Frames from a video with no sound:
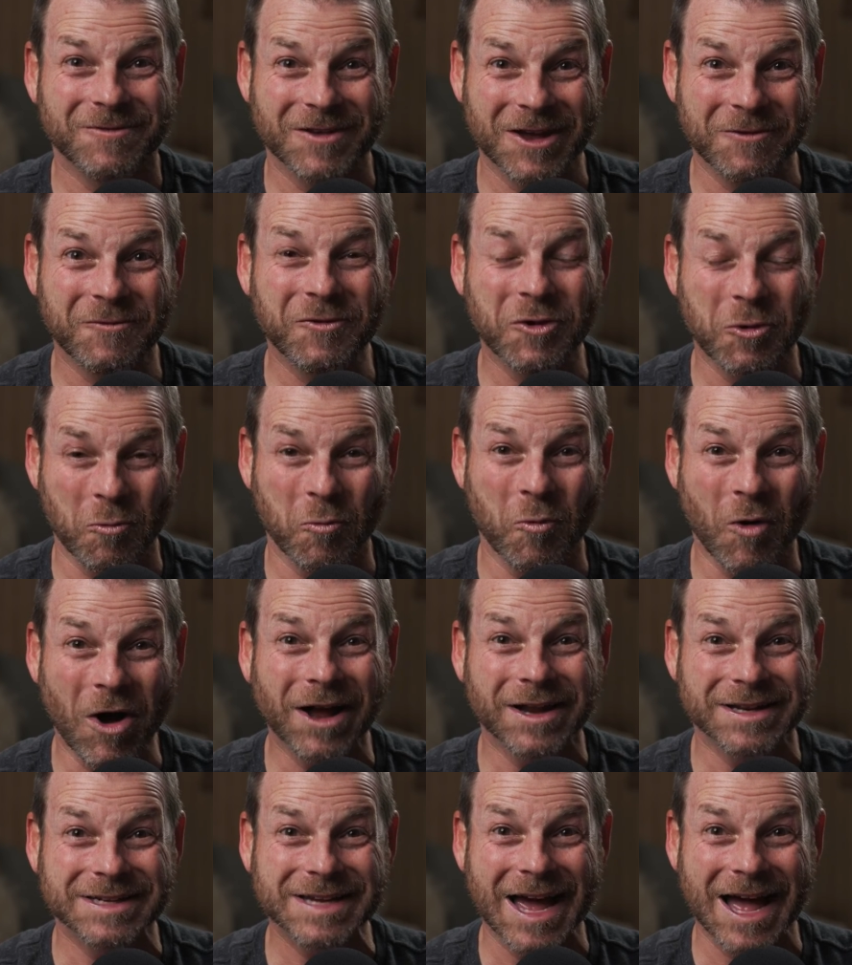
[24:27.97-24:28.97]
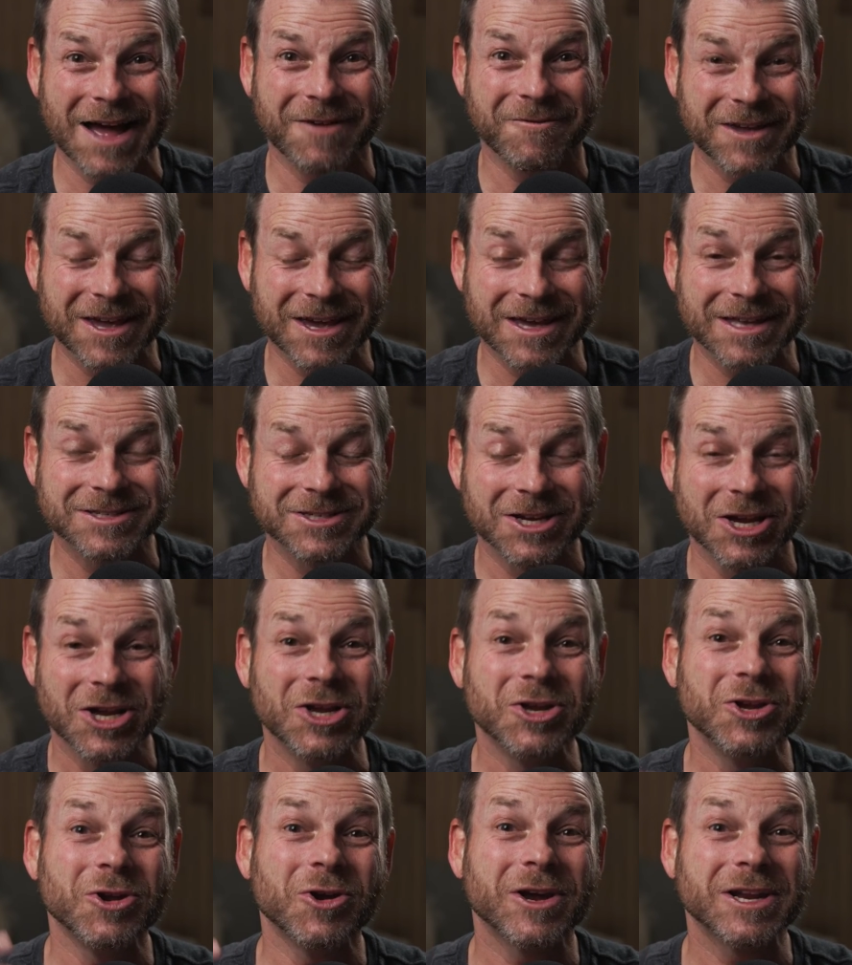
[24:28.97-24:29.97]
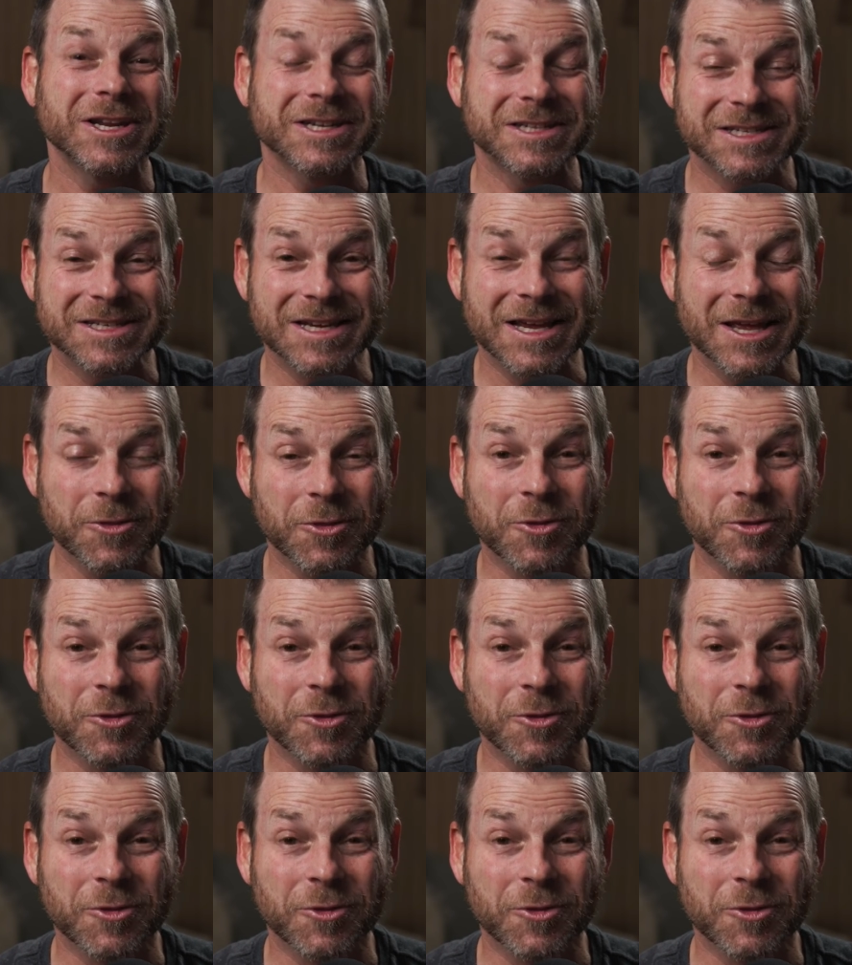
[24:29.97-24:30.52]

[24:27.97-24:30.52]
If you want to have kids, you're going to see